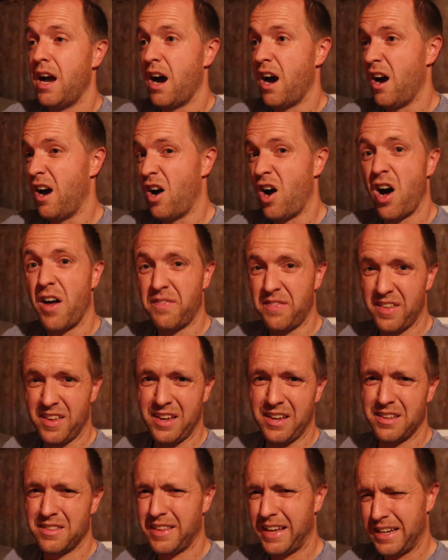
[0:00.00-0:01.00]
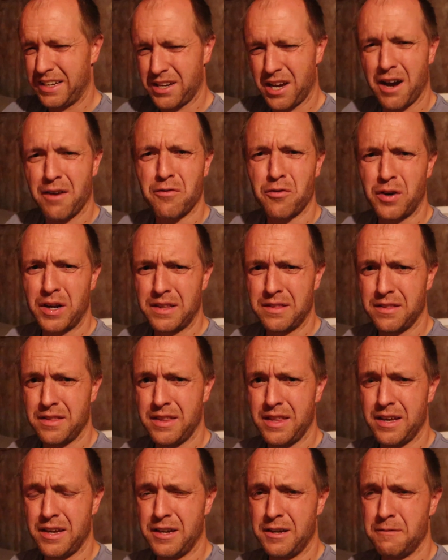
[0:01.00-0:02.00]
on covering
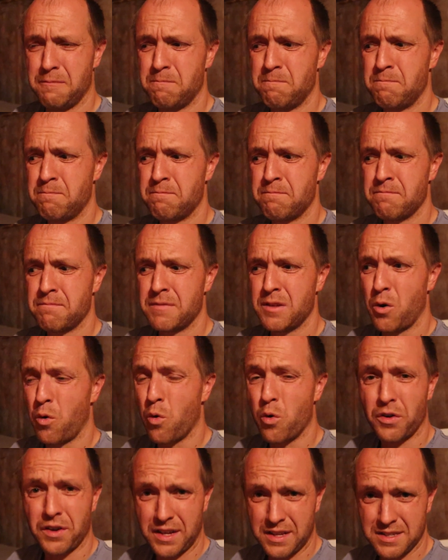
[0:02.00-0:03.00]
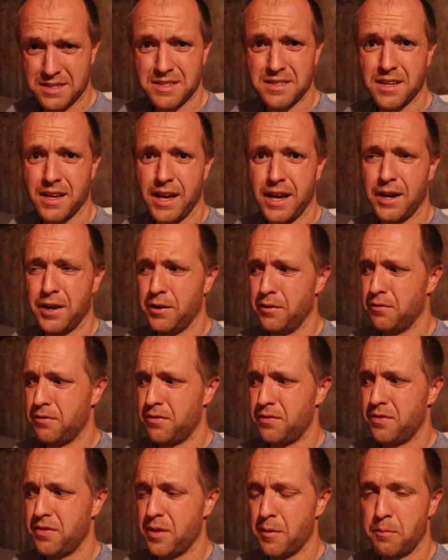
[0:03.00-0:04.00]
the organs
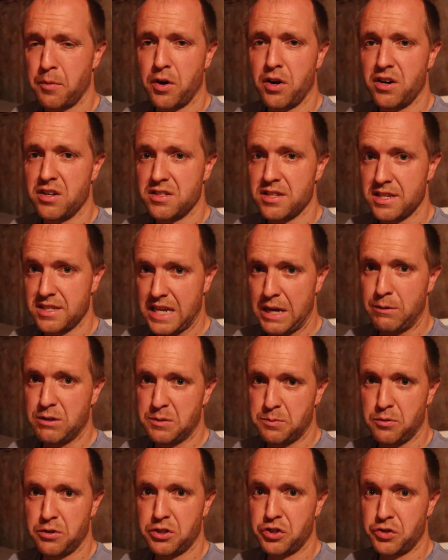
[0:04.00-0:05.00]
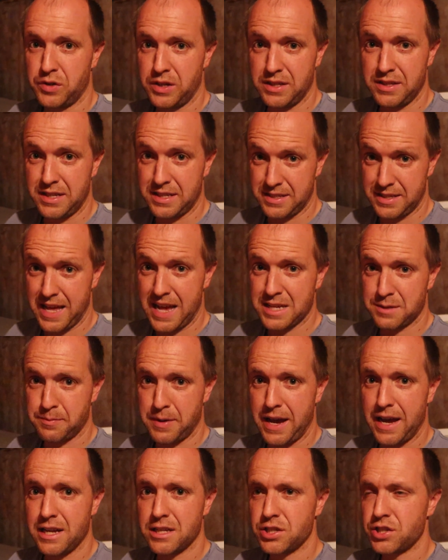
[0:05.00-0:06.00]
of the birds as I was butchering this last
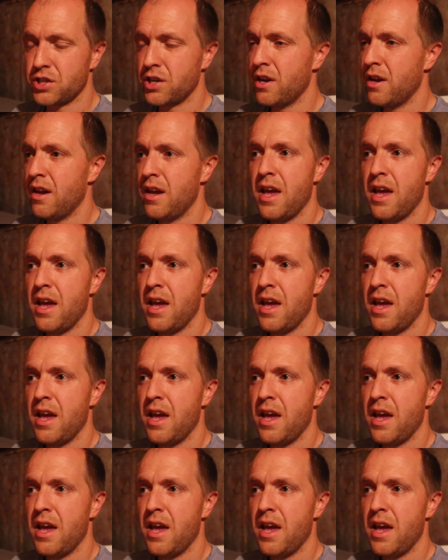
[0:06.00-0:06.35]
batch.